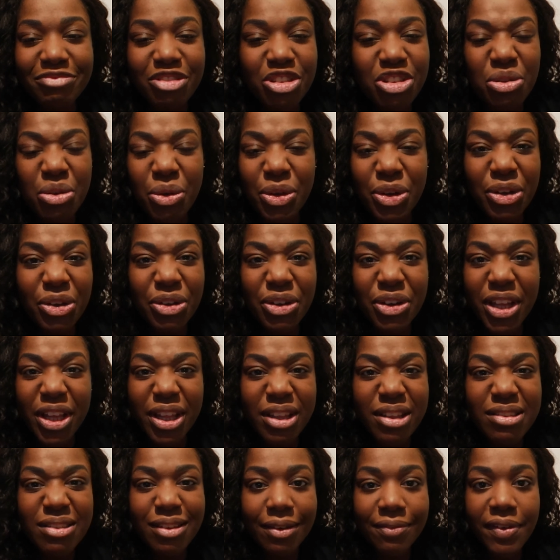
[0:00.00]

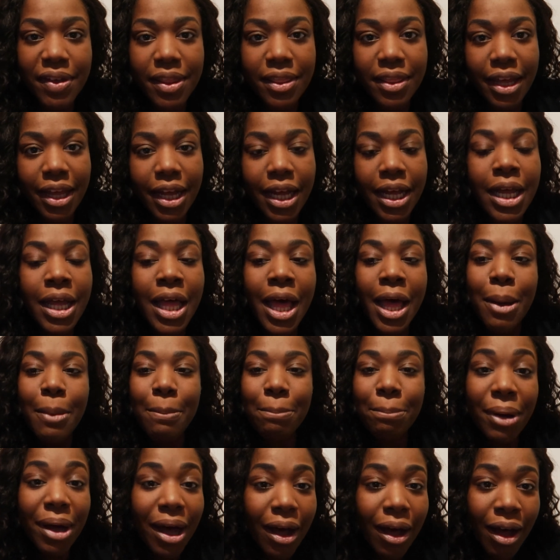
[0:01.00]
stuff like that.
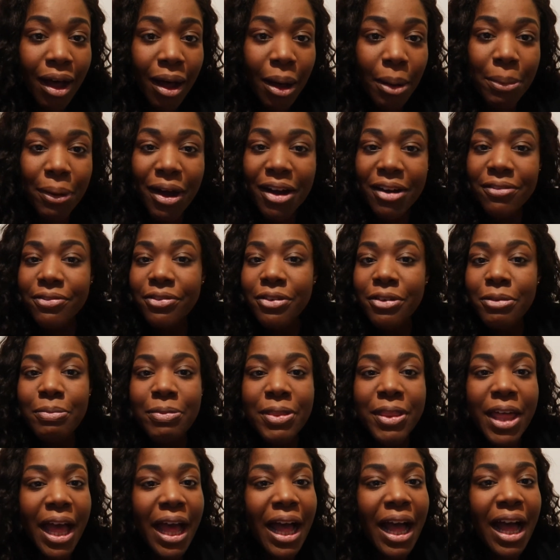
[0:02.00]
But apart
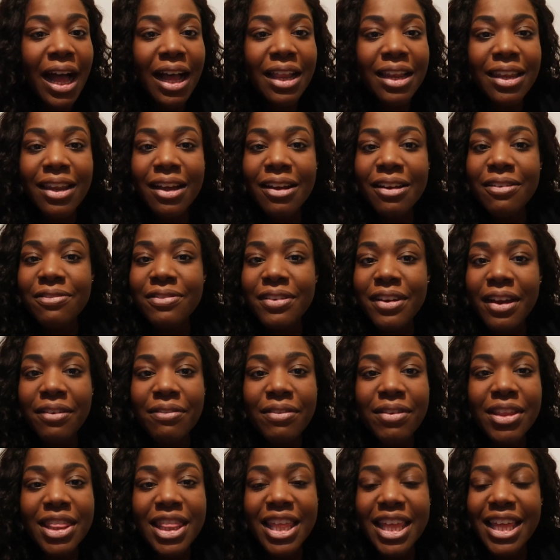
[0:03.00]
from that, I loved
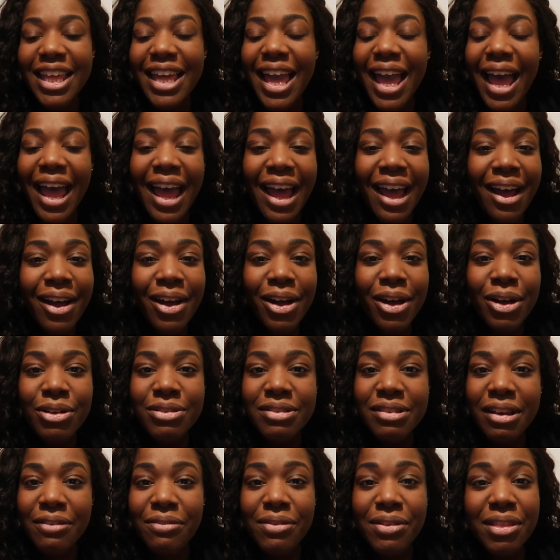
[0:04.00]
everything
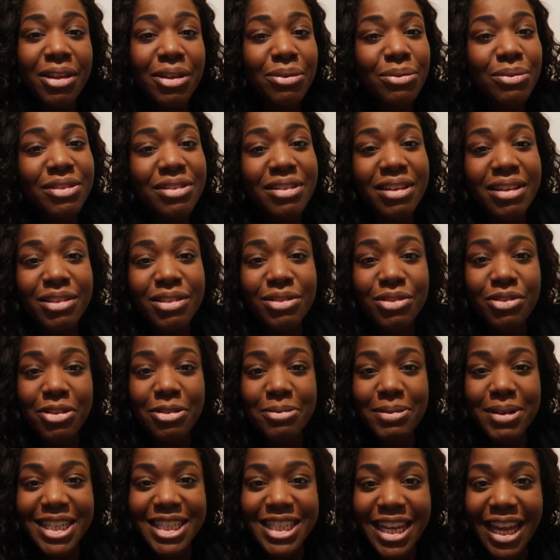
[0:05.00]
else. Everything was
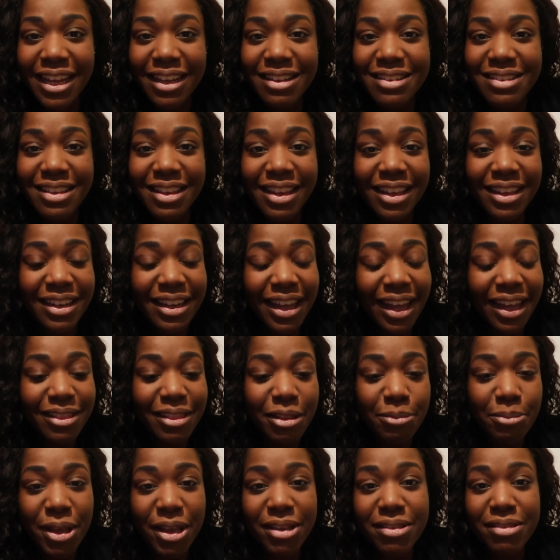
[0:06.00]
extremely tasty and I
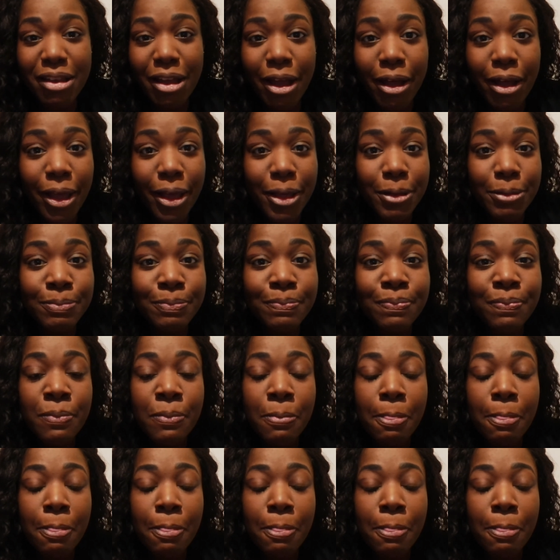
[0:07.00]
had the best time.